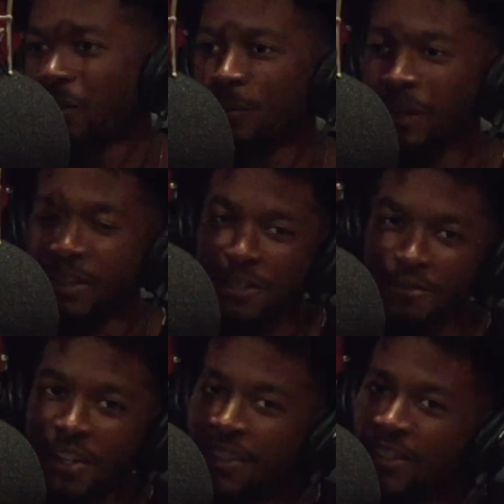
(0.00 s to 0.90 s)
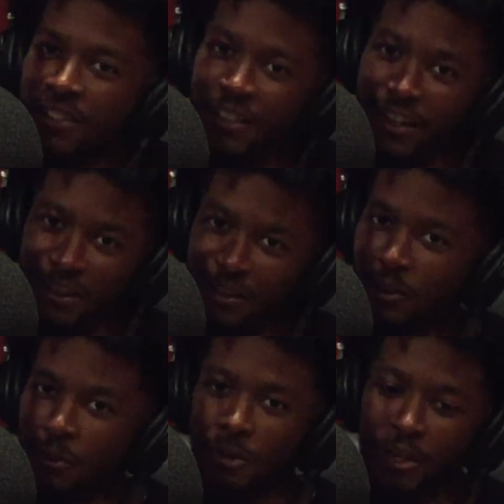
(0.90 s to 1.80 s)
up. Like that's facts. Like, you
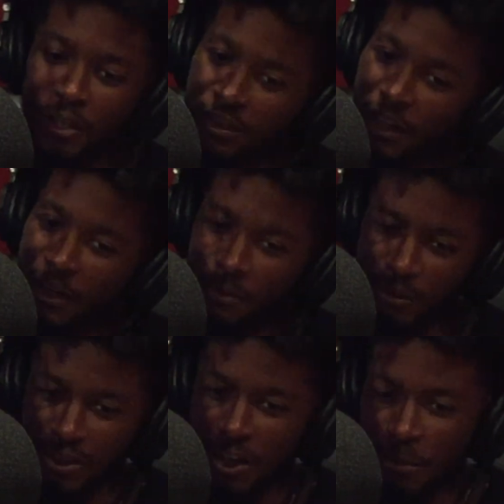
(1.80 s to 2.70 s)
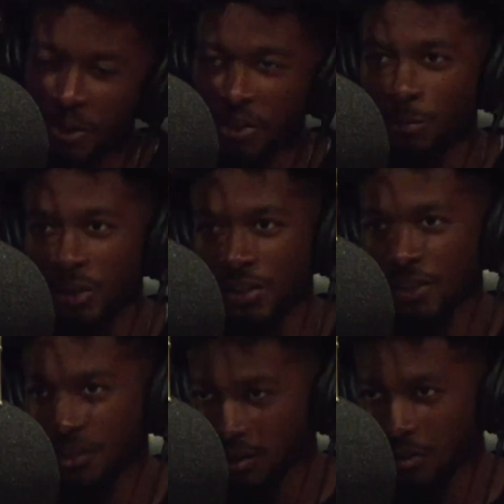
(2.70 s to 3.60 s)
know, the same
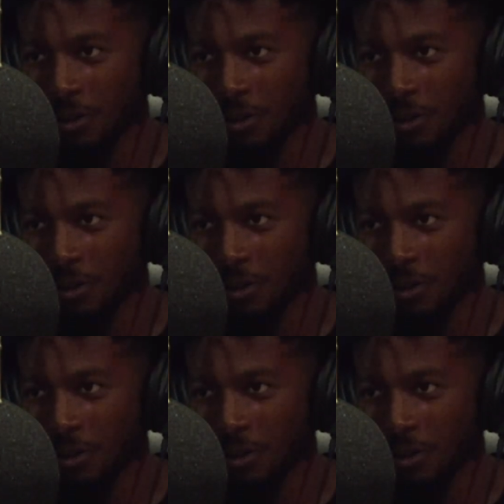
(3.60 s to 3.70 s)
elements and,